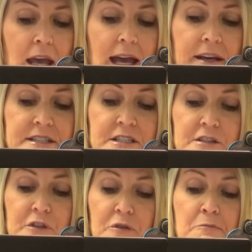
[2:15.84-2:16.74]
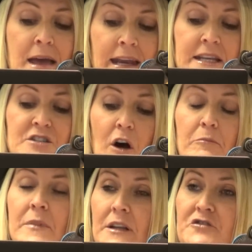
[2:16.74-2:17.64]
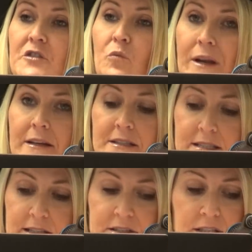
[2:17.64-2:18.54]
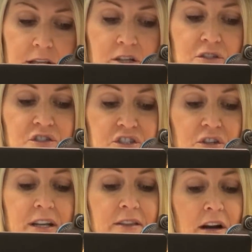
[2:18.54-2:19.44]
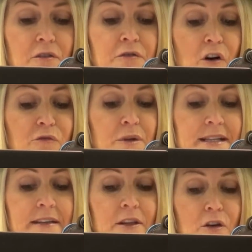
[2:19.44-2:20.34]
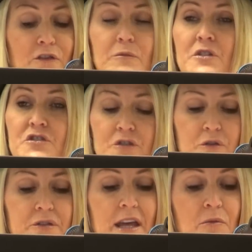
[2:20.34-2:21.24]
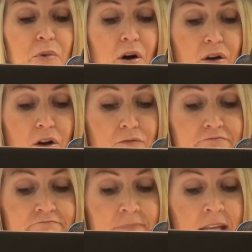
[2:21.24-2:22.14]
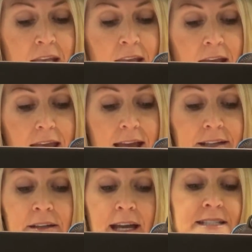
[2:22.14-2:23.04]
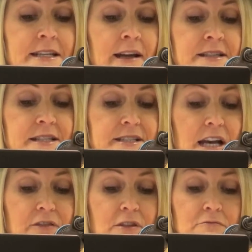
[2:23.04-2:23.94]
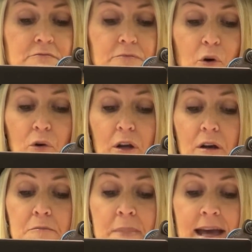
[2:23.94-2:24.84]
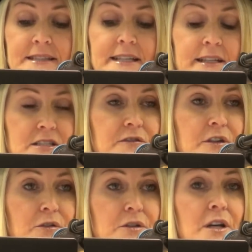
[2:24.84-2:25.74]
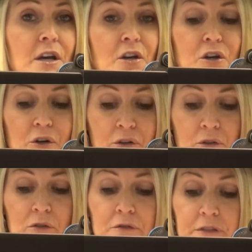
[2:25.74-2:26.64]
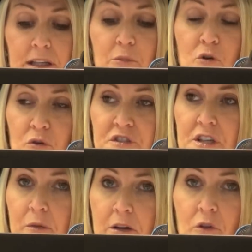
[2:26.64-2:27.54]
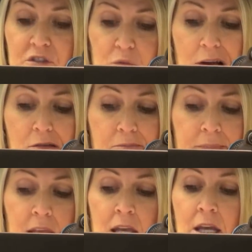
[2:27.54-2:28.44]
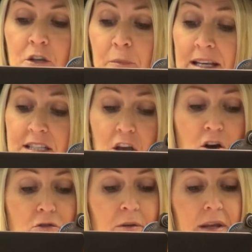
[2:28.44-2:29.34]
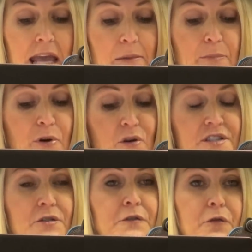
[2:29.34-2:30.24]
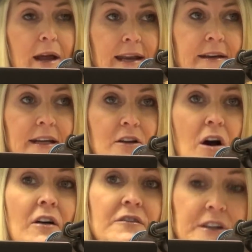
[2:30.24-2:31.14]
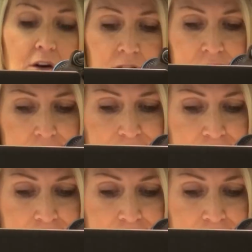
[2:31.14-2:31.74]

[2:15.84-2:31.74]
and has interviewed many top military witnesses concerning their involvement in the government truth embargo. And in nineteen ninety-seven, Paola met and interviewed Colonel Philip Corso in Roswell, New Mexico, and became a personal friend and confidant.